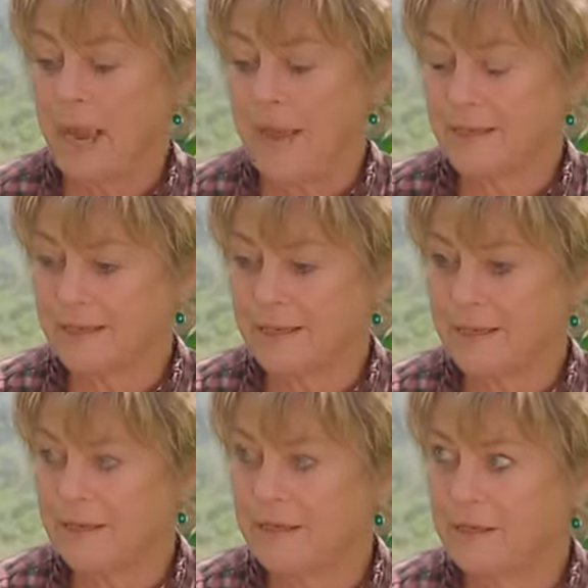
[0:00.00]
I
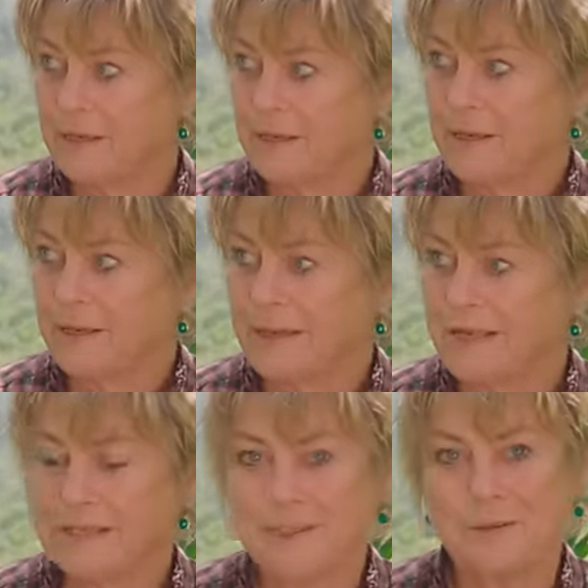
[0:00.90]
think
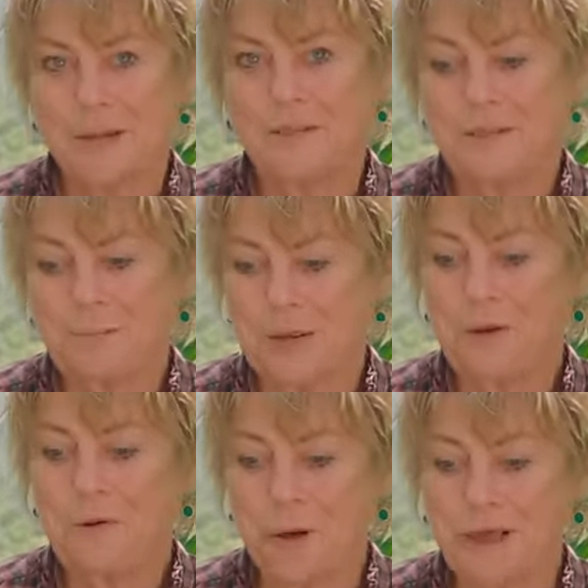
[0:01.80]
it's it's
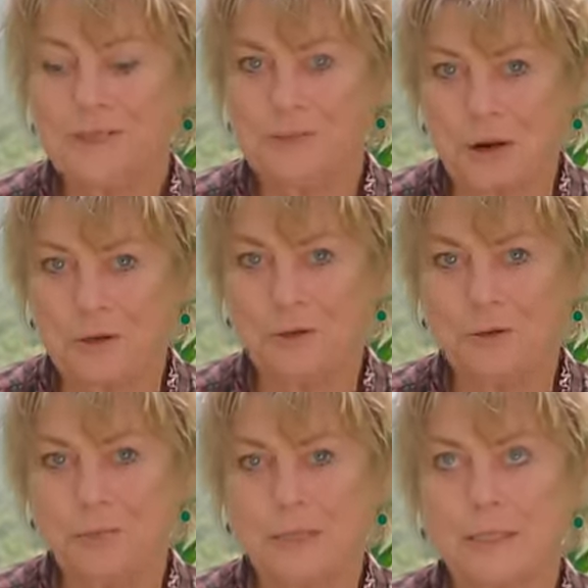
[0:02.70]
been quite a
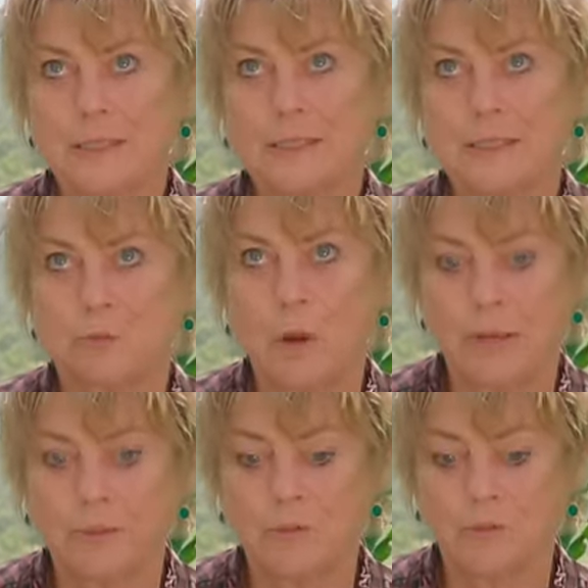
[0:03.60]
struggle because when
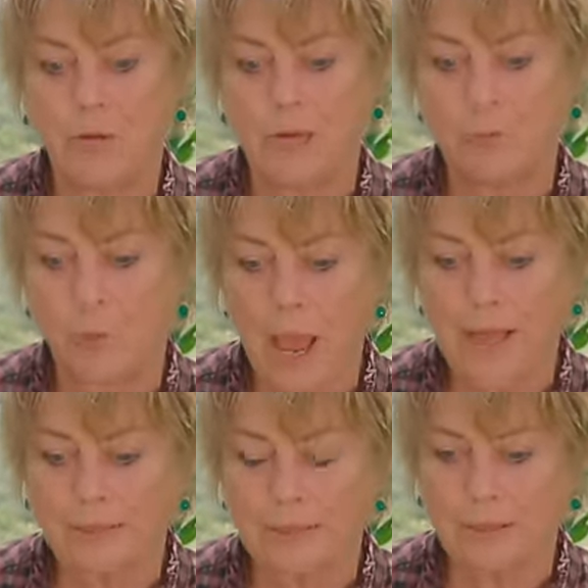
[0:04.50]
it was really
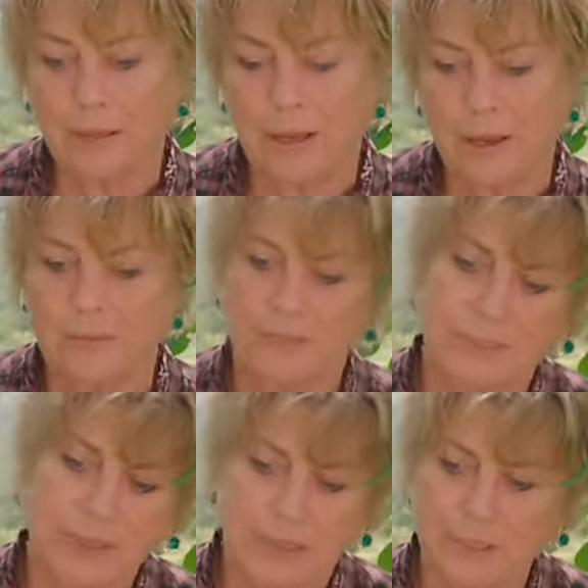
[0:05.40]
wet, um,
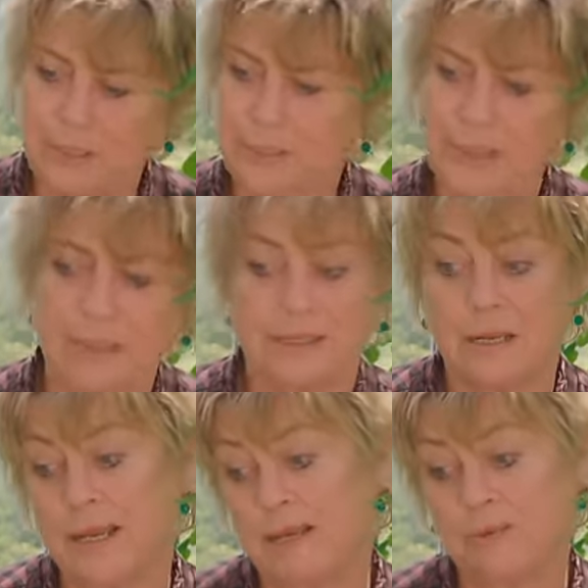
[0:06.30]
just things
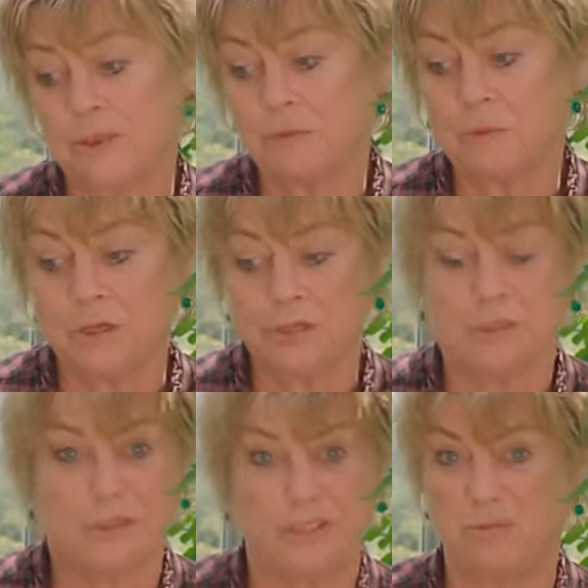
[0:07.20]
like the
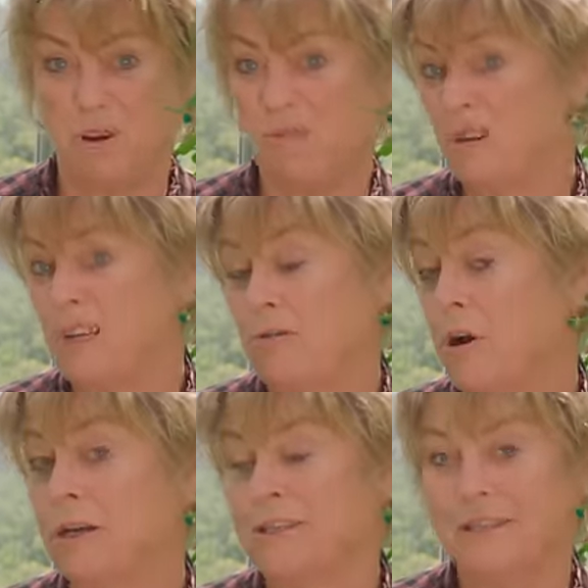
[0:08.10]
tomatoes just weren't really
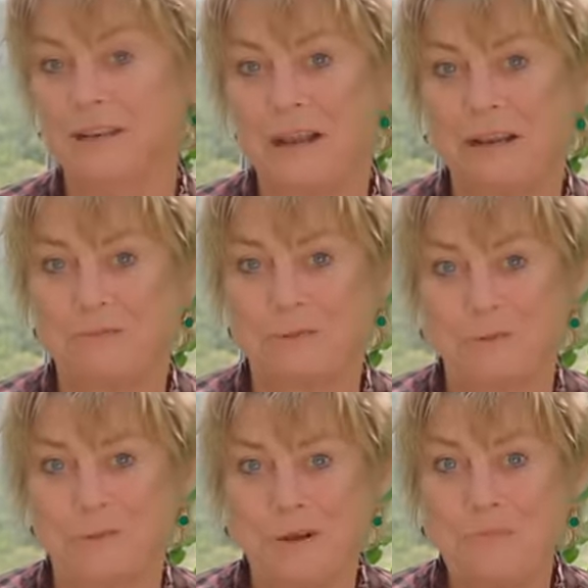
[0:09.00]
growing because the light levels
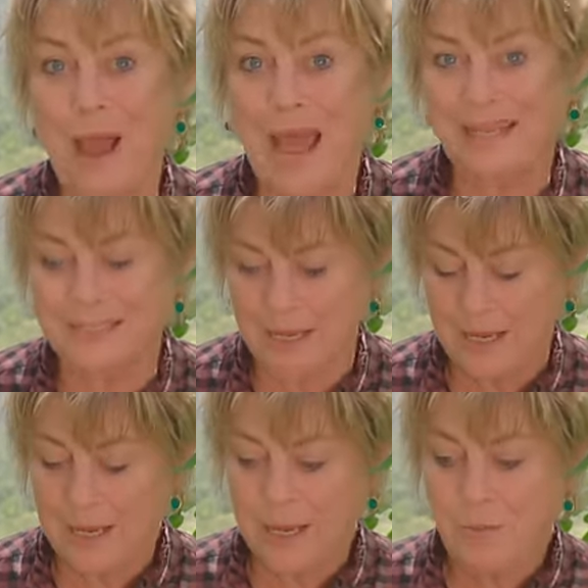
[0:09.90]
were so bad.
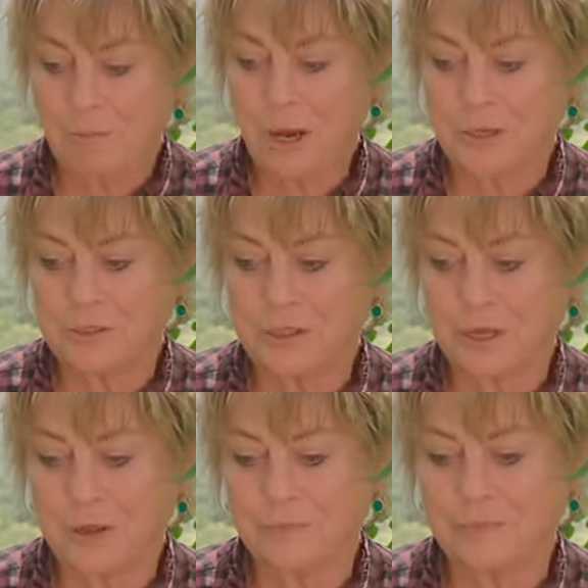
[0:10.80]
But
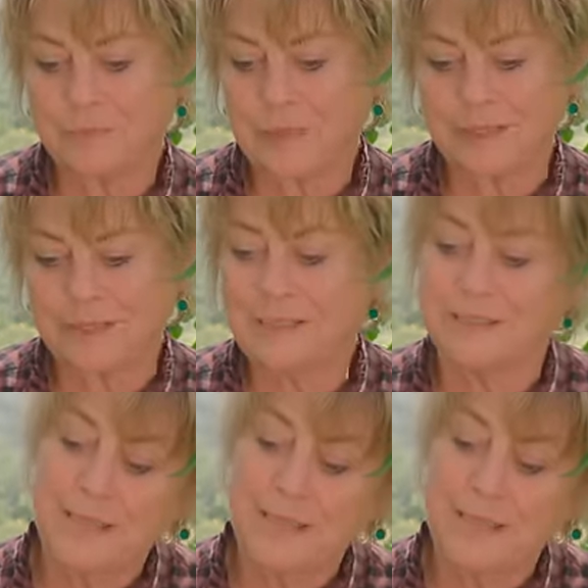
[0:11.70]
um, since